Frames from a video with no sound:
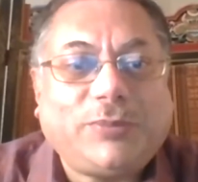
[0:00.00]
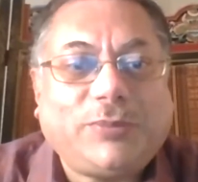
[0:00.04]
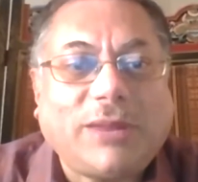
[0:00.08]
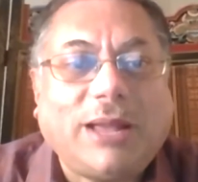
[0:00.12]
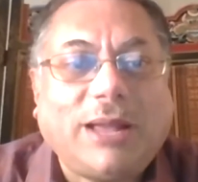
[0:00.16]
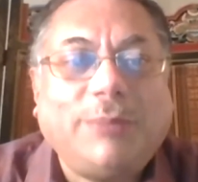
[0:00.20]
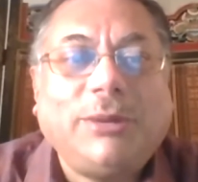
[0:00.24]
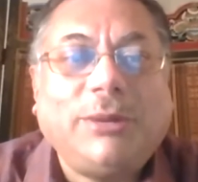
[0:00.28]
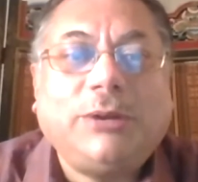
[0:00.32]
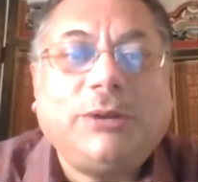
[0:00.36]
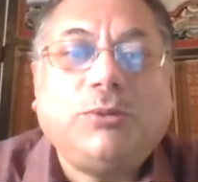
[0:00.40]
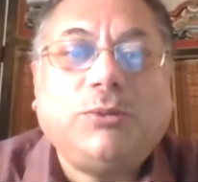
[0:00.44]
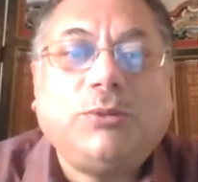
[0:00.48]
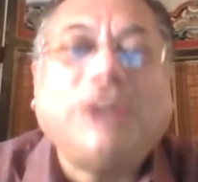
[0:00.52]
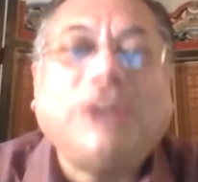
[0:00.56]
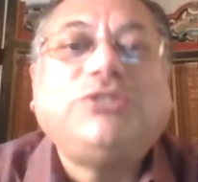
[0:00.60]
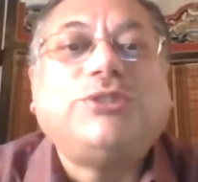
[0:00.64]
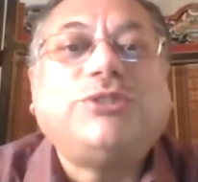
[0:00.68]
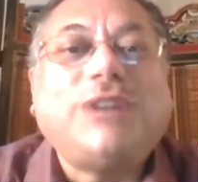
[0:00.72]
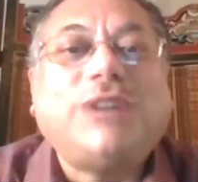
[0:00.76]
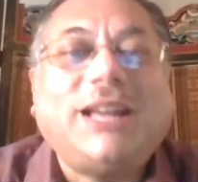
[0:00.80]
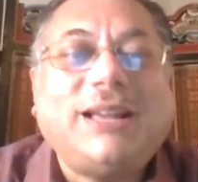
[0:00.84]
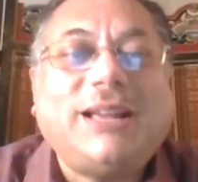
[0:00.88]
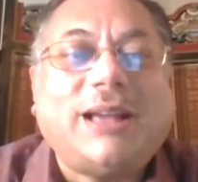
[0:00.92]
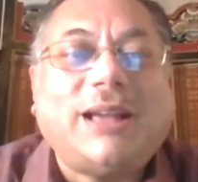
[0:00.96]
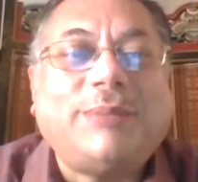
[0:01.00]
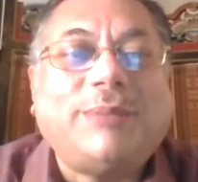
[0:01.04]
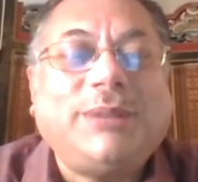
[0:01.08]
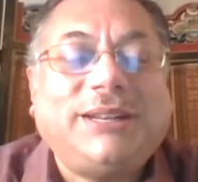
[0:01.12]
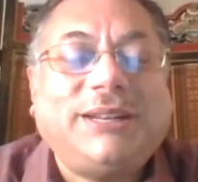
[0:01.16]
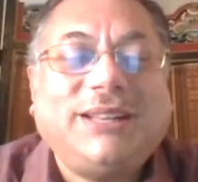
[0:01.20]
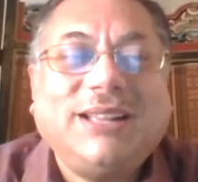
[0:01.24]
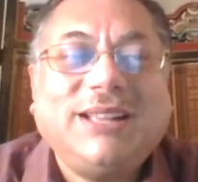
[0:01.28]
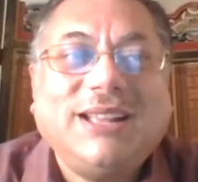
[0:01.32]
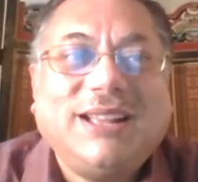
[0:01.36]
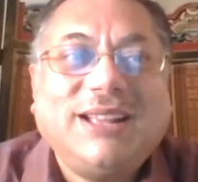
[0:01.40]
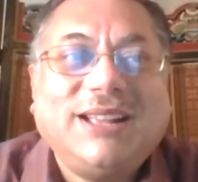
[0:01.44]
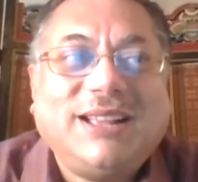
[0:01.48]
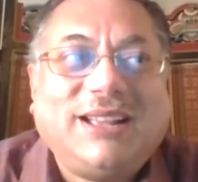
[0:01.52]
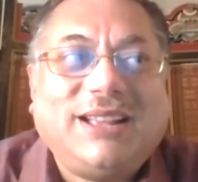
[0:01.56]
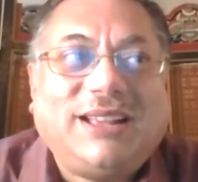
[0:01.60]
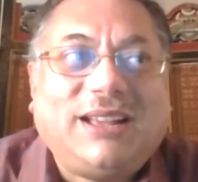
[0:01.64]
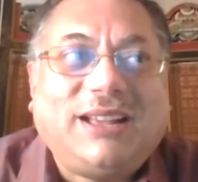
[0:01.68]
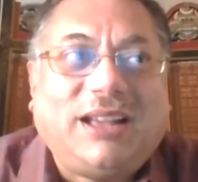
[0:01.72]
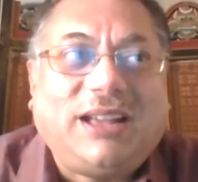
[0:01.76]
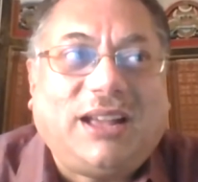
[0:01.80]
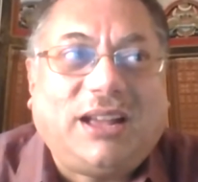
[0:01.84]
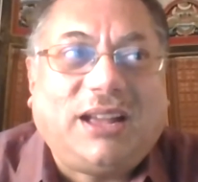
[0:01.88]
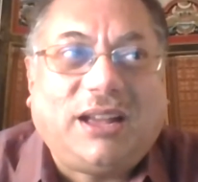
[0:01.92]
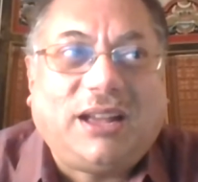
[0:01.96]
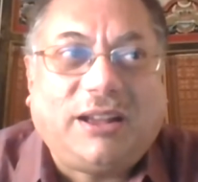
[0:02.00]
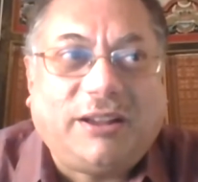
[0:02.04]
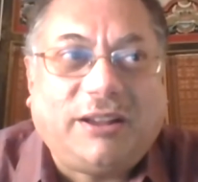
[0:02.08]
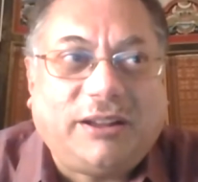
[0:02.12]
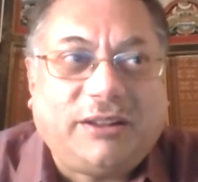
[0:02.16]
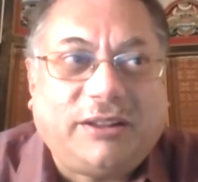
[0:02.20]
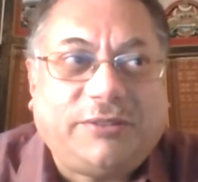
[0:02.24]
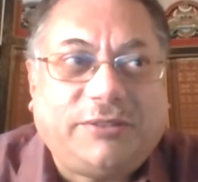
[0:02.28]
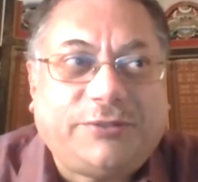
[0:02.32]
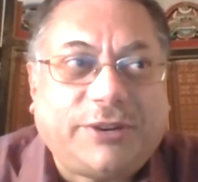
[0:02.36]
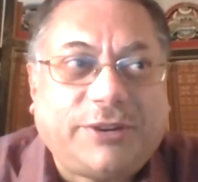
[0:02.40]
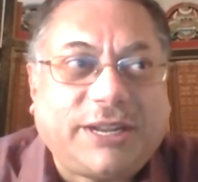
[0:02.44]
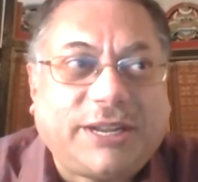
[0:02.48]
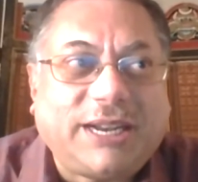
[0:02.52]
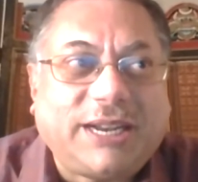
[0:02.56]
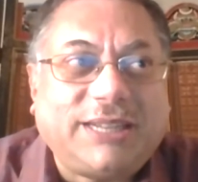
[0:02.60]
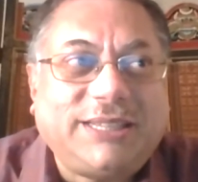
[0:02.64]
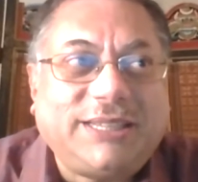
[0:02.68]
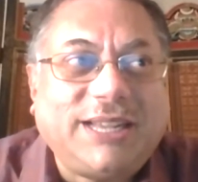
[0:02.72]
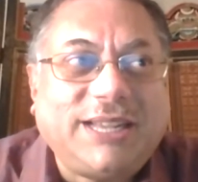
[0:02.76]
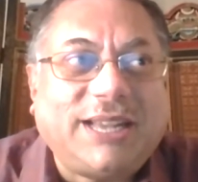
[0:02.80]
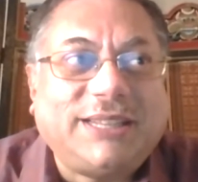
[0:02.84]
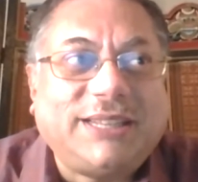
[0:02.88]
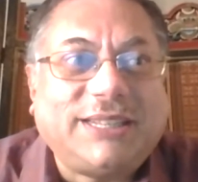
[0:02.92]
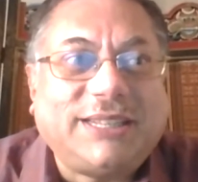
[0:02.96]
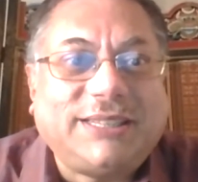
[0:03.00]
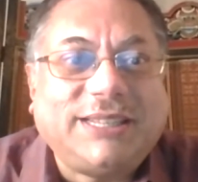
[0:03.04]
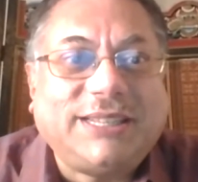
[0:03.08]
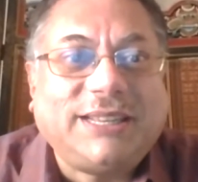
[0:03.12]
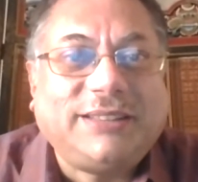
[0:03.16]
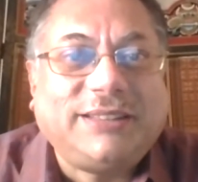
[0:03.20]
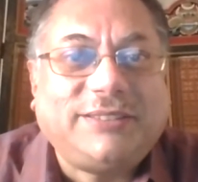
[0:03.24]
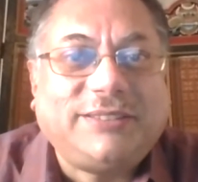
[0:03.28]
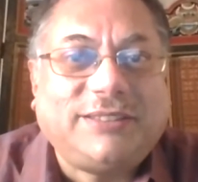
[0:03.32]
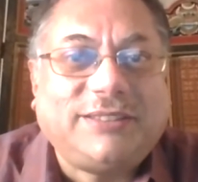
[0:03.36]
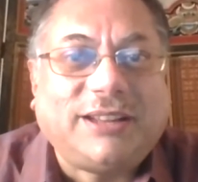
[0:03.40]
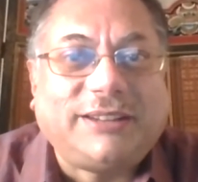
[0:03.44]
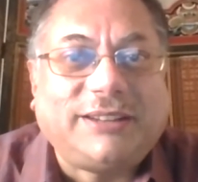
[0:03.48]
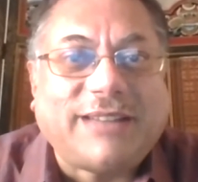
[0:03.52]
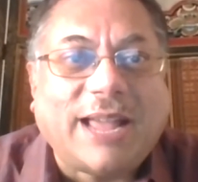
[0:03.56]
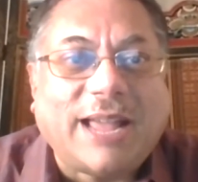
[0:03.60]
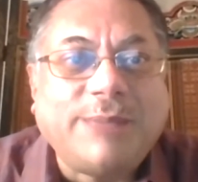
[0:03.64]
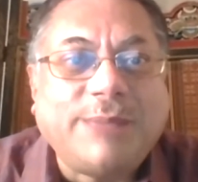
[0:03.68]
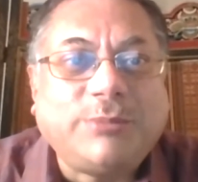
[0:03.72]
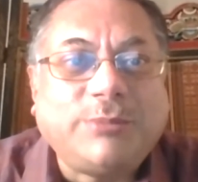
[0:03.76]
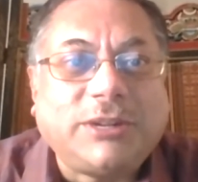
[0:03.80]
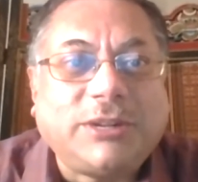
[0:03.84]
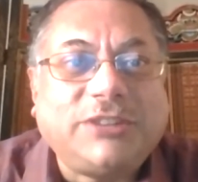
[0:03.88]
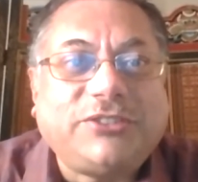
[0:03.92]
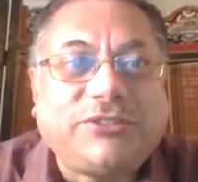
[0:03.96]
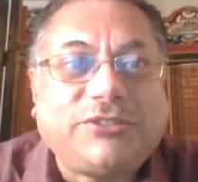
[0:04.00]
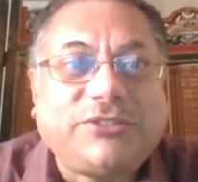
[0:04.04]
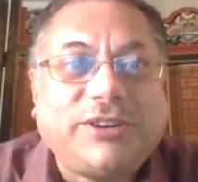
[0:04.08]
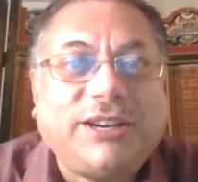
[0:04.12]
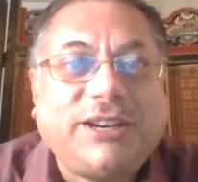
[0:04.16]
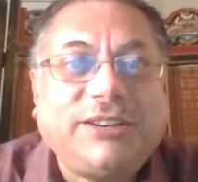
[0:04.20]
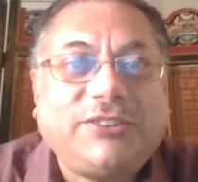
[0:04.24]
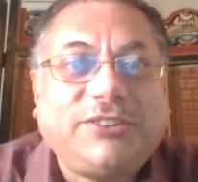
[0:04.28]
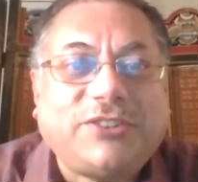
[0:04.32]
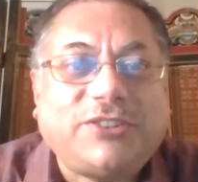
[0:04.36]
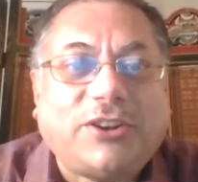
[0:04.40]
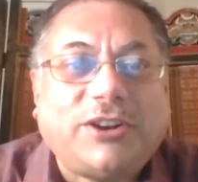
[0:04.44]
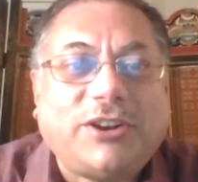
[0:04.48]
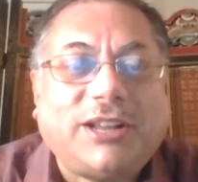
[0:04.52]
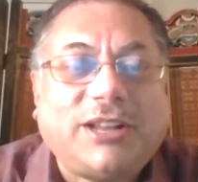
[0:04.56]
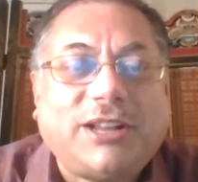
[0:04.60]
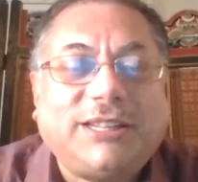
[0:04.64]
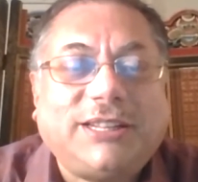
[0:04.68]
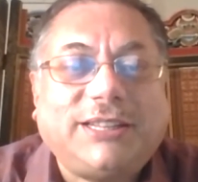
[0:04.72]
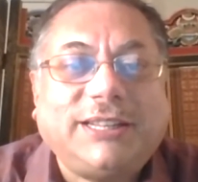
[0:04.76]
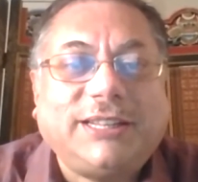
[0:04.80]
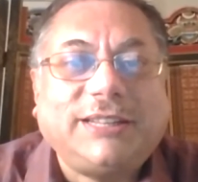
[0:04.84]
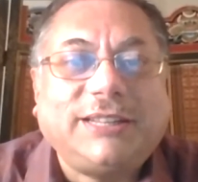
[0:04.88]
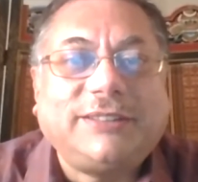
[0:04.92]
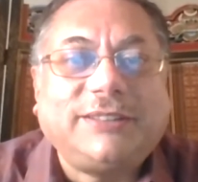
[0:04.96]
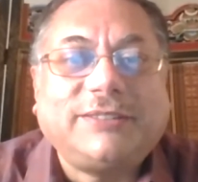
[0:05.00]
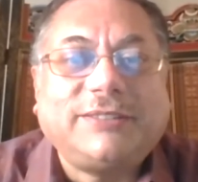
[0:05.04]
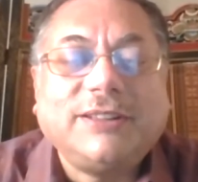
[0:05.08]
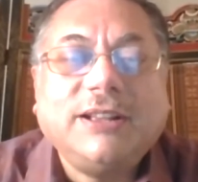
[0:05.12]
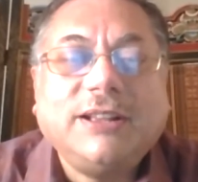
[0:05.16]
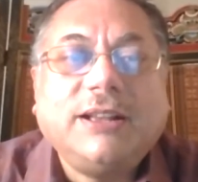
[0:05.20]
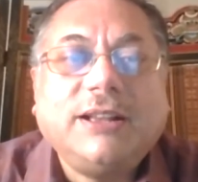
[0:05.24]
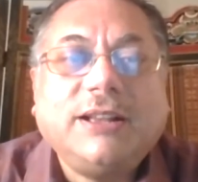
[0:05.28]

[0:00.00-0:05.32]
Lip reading: I mean, why should I mean, forget the other things, the time constraints or other things.